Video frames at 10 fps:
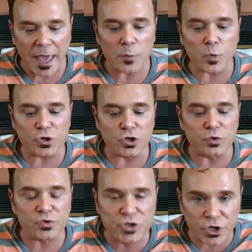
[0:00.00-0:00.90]
And when
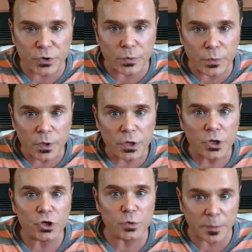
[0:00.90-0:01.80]
you do,
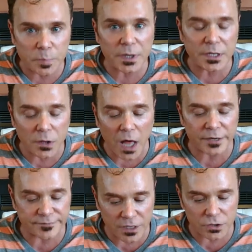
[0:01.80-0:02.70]
you deplete a
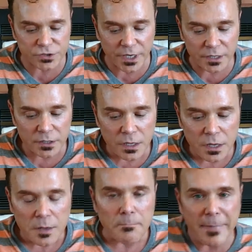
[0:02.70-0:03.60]
lot of energy.
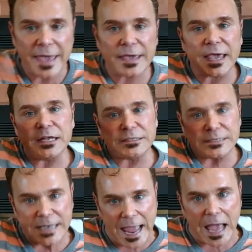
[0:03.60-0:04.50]

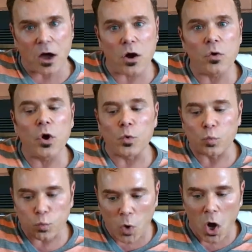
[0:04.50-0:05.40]
Making now
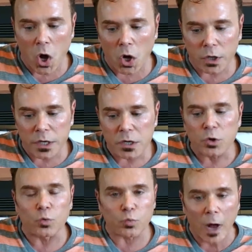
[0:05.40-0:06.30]
wrong
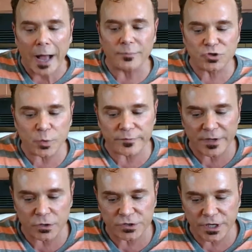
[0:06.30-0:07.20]
robs you of
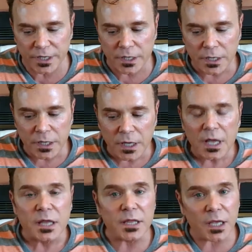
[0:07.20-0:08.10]
energy.
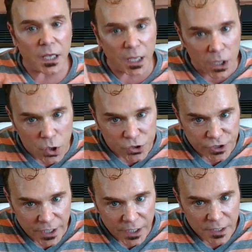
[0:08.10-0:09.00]
The
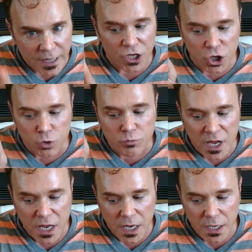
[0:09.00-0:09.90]
energy that you
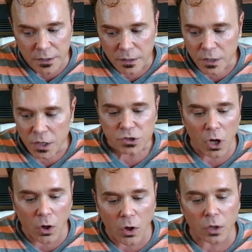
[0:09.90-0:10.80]
need
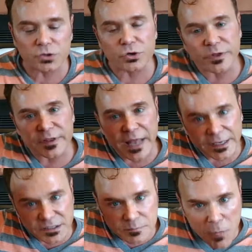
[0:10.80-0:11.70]
to alter the
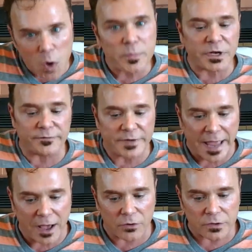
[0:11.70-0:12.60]
next moment of
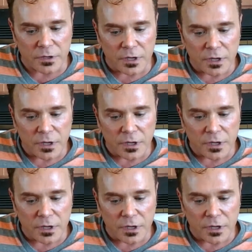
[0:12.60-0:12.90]
now.